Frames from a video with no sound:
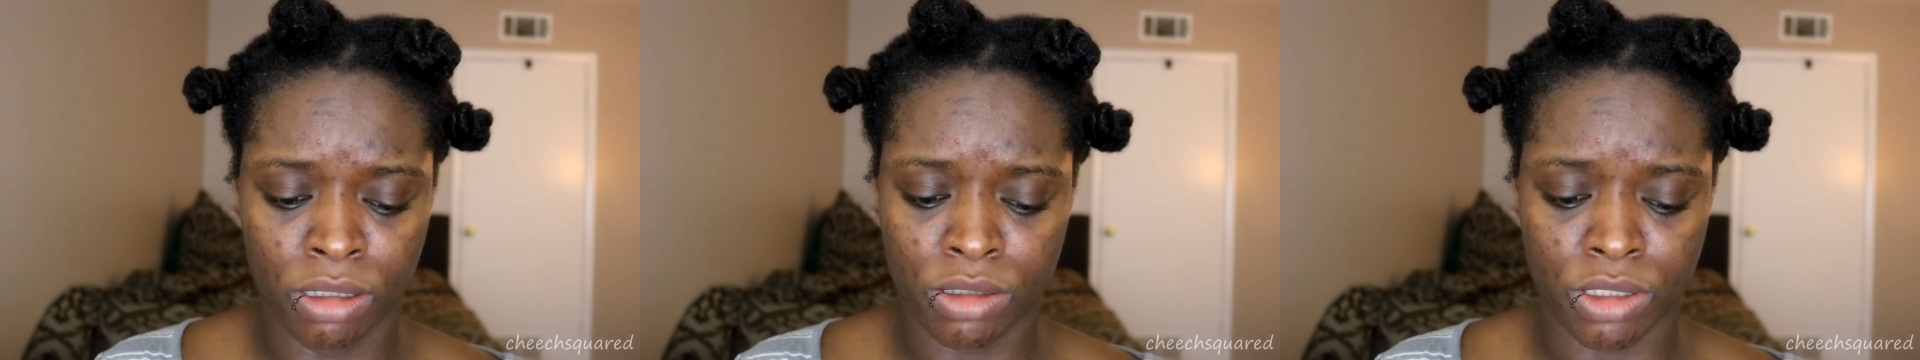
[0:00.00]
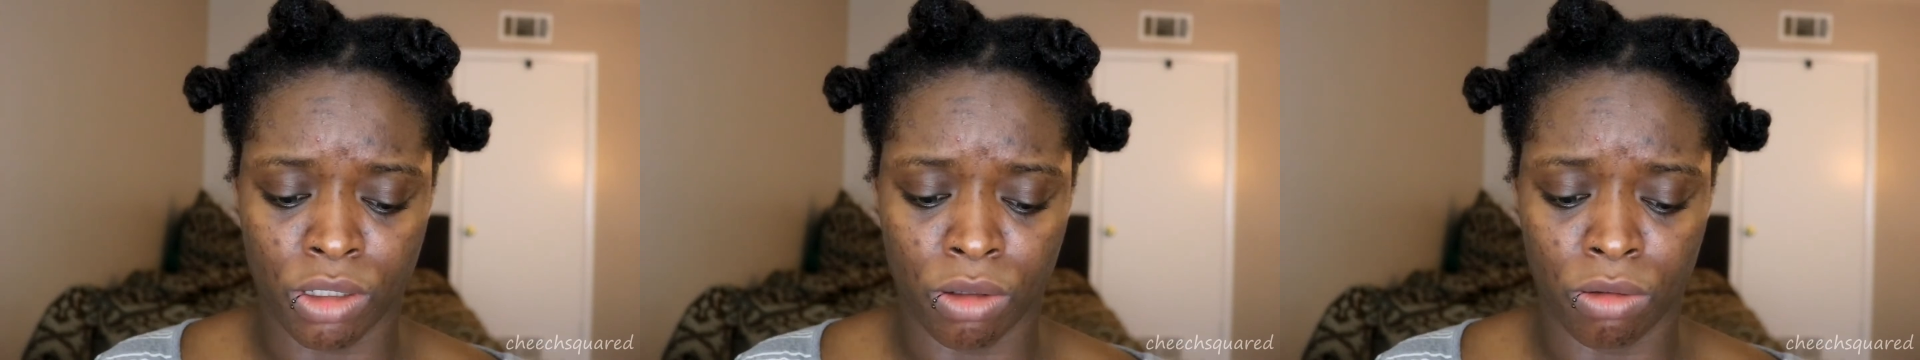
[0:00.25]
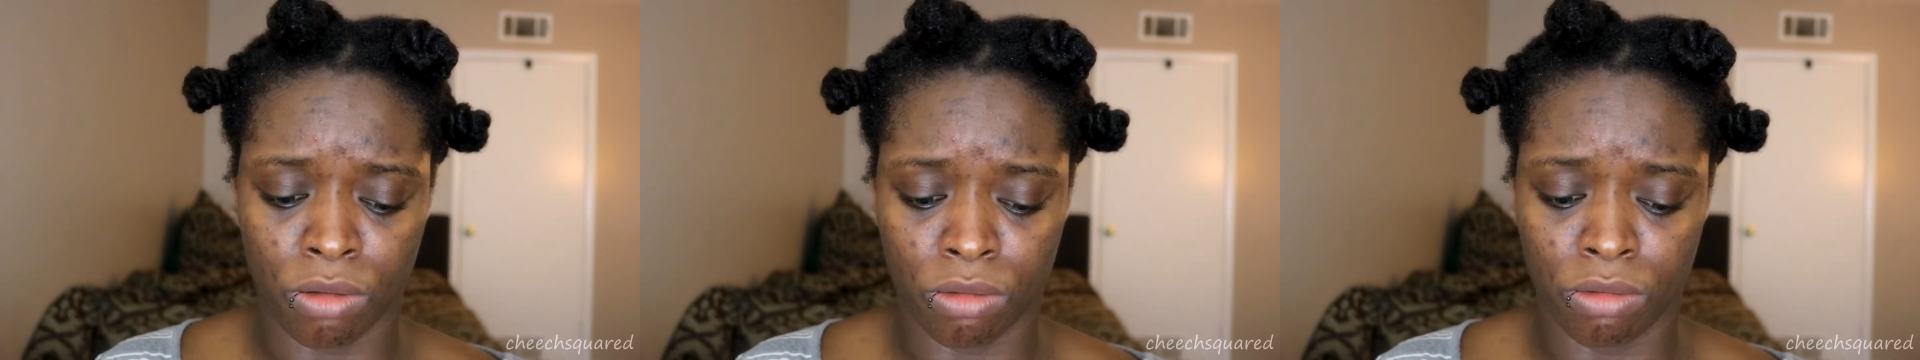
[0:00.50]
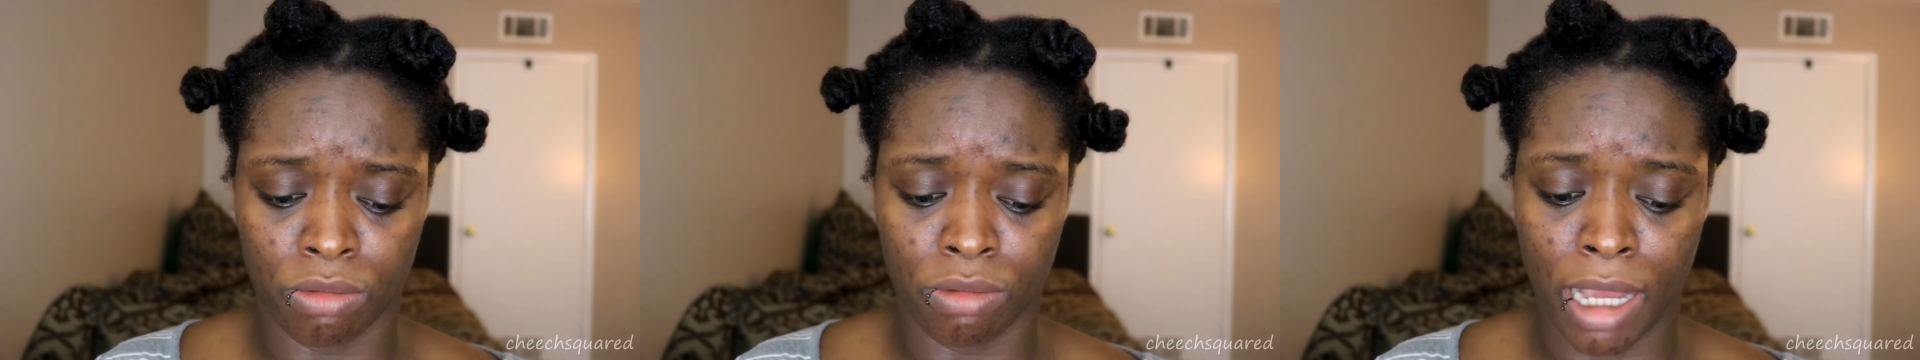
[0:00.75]

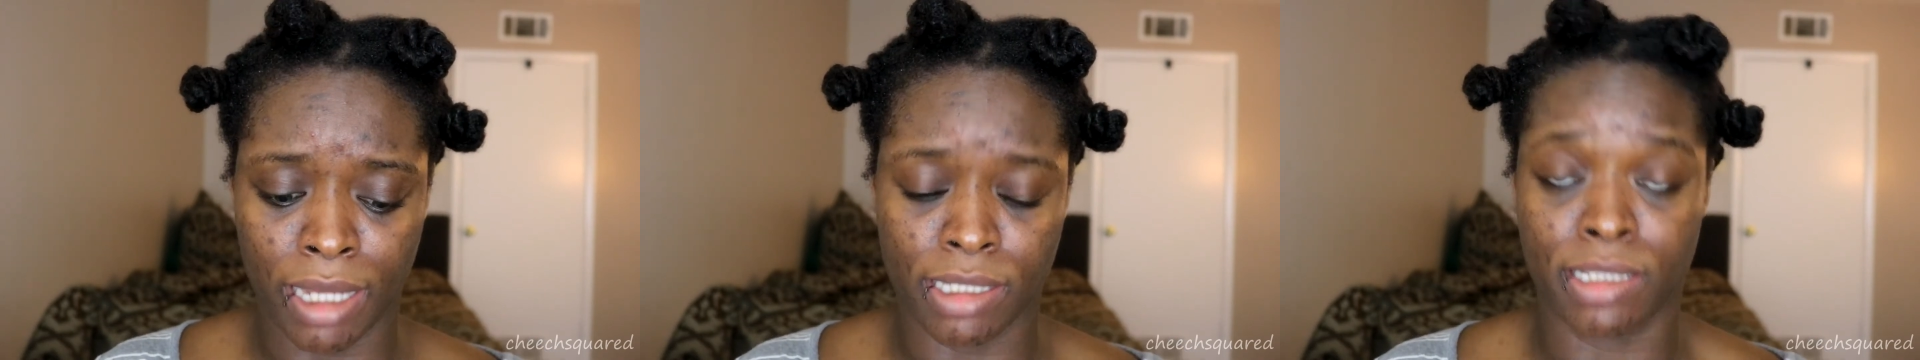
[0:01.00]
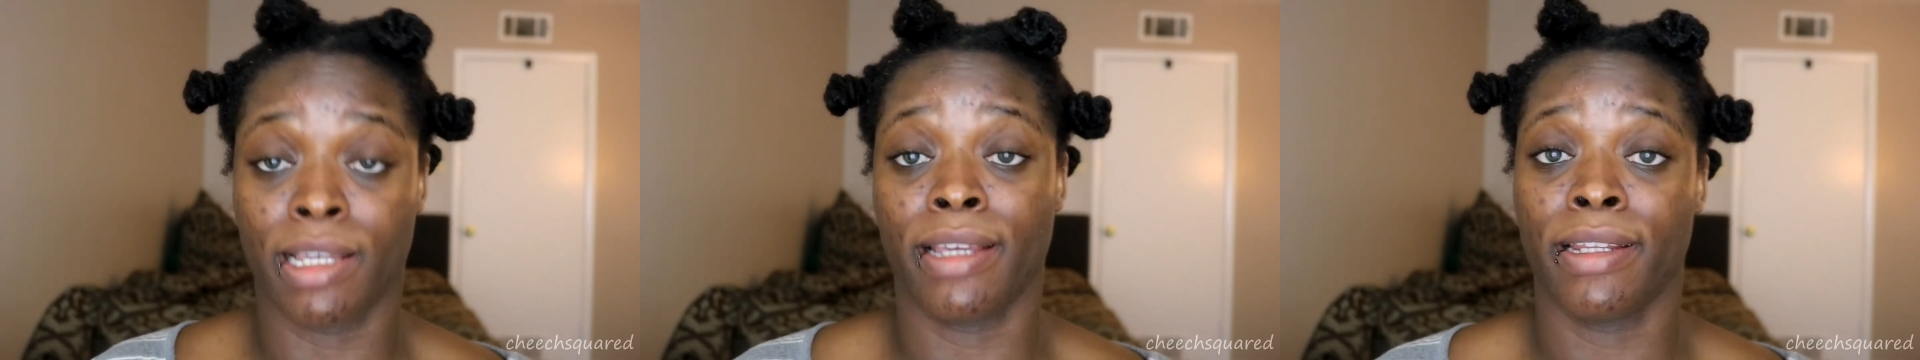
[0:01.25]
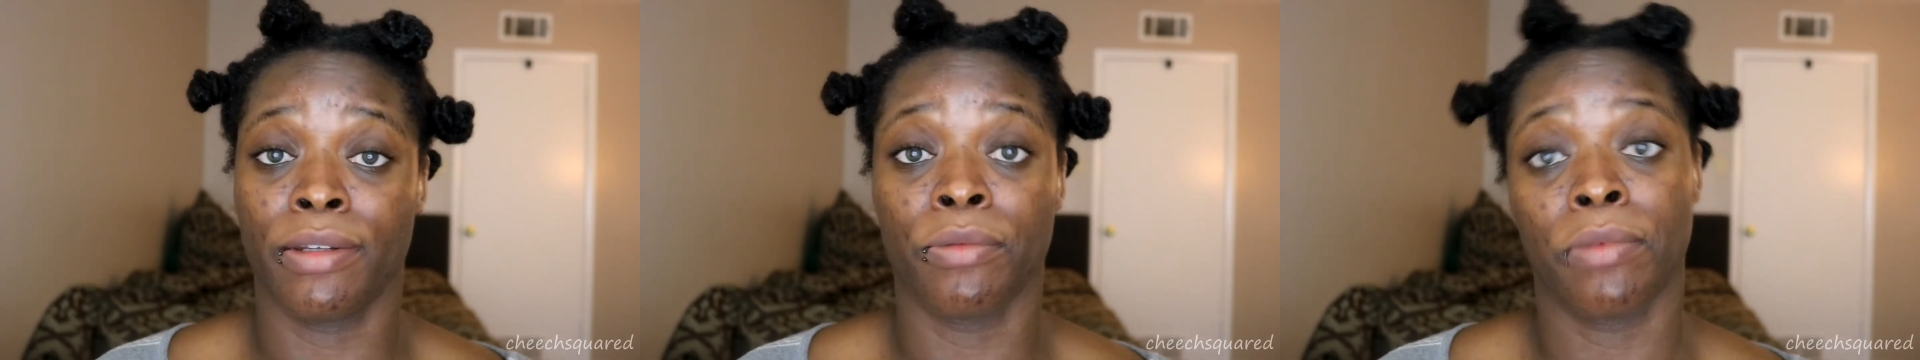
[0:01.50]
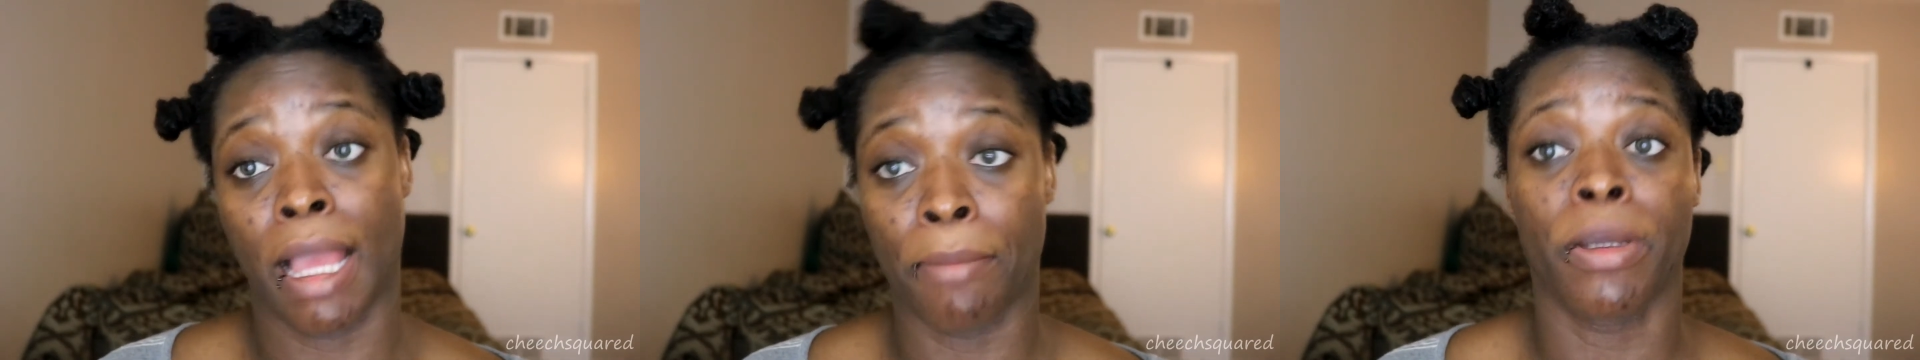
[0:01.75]
So I decided
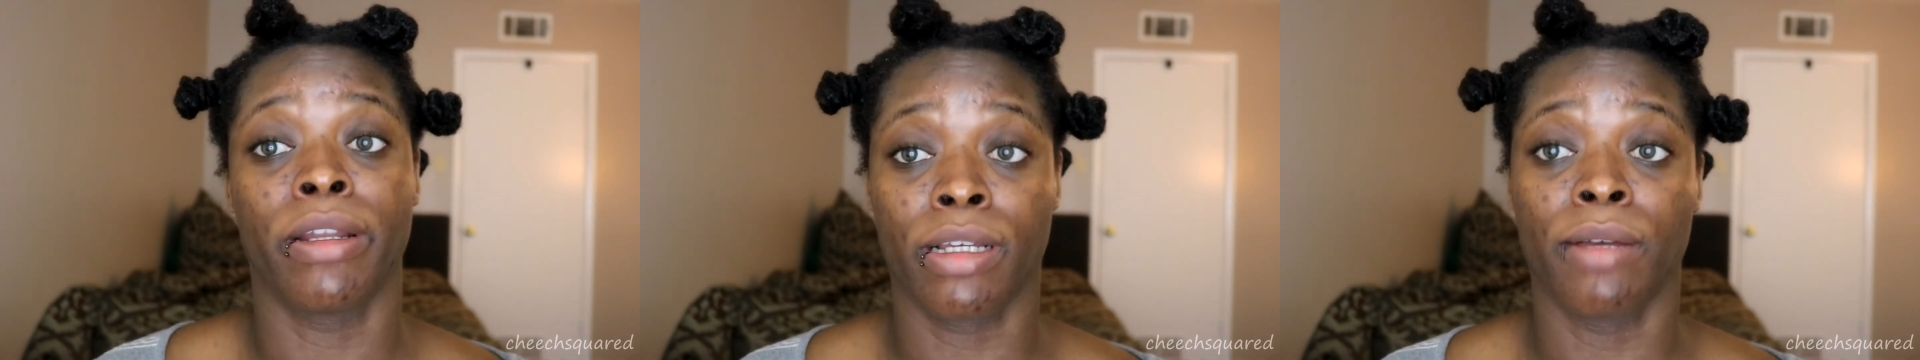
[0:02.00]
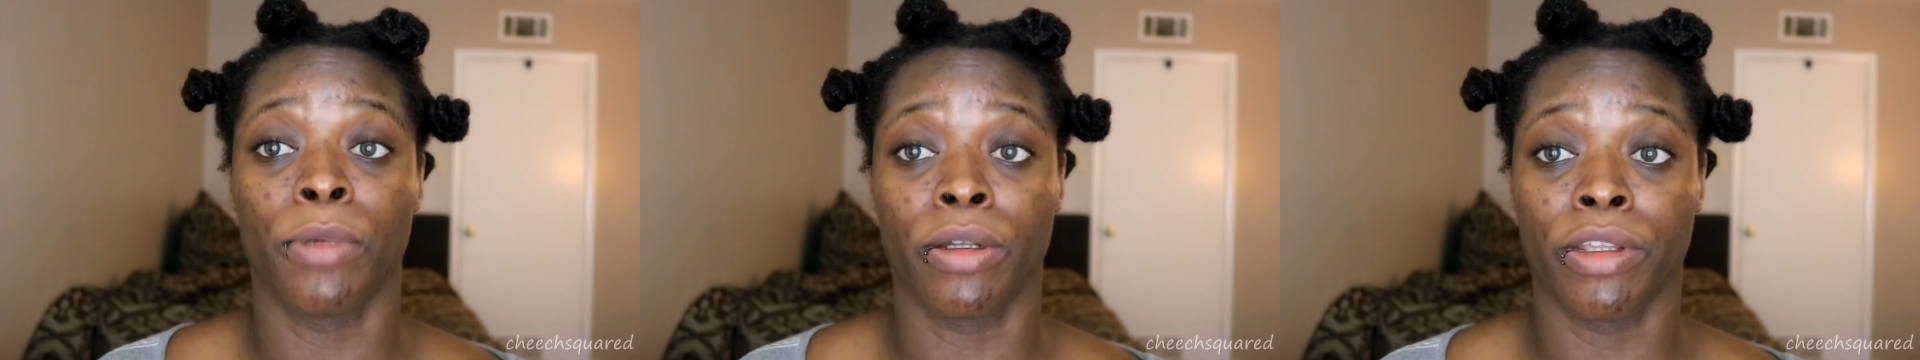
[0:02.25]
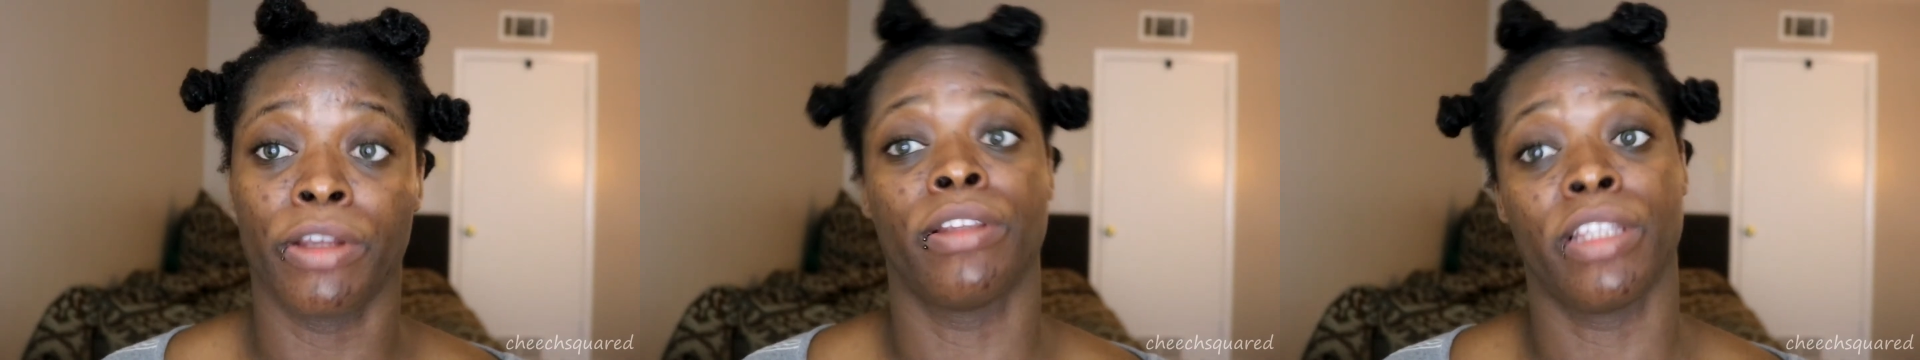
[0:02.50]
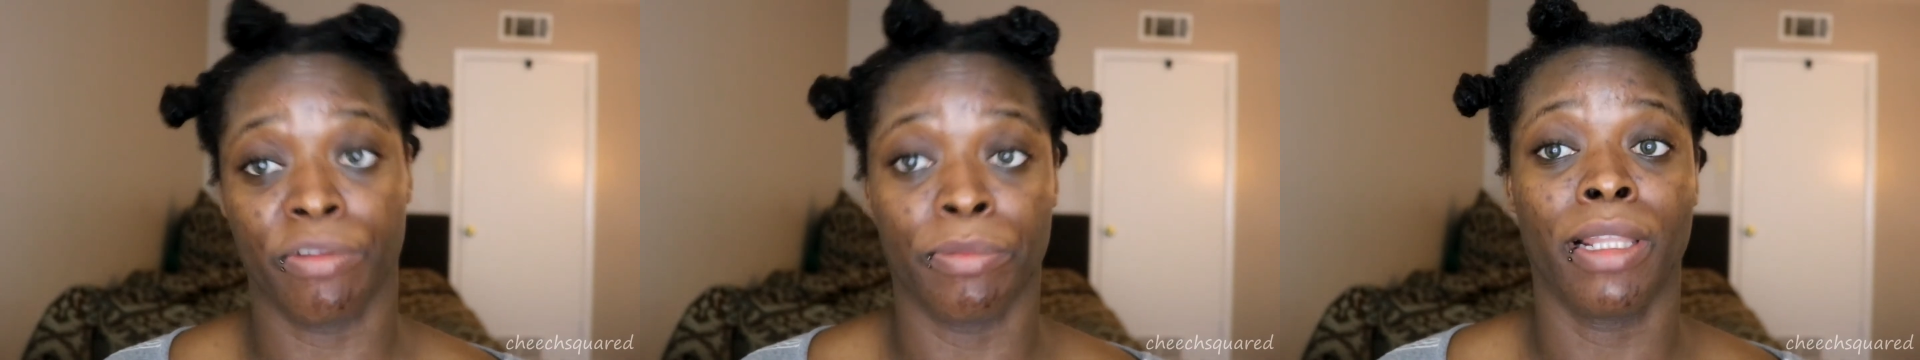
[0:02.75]
I'm gonna come on here and
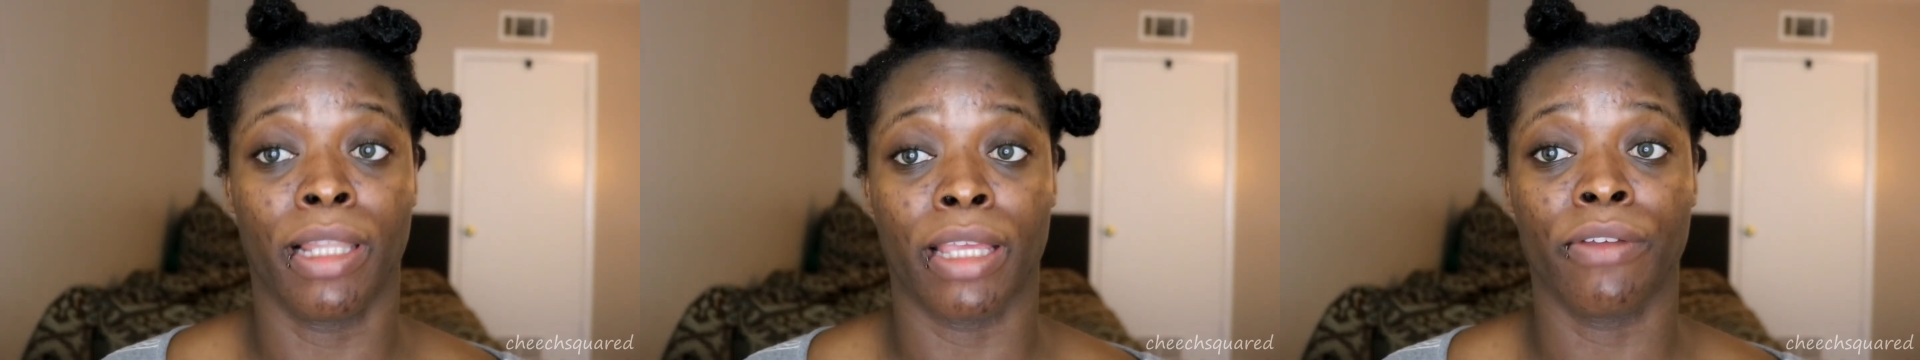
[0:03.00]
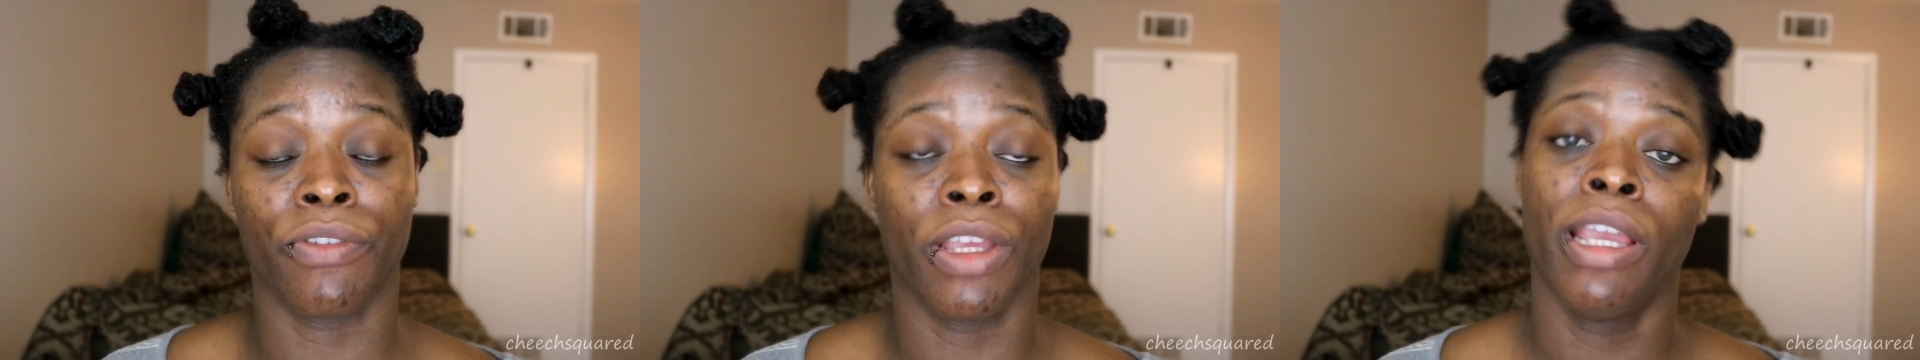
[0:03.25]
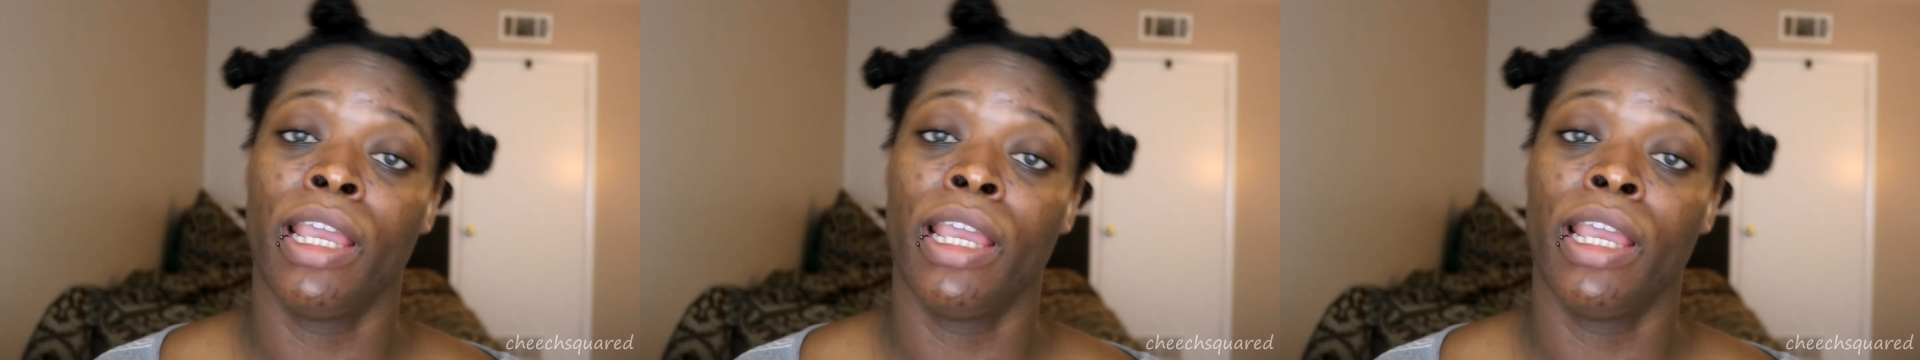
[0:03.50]
live my life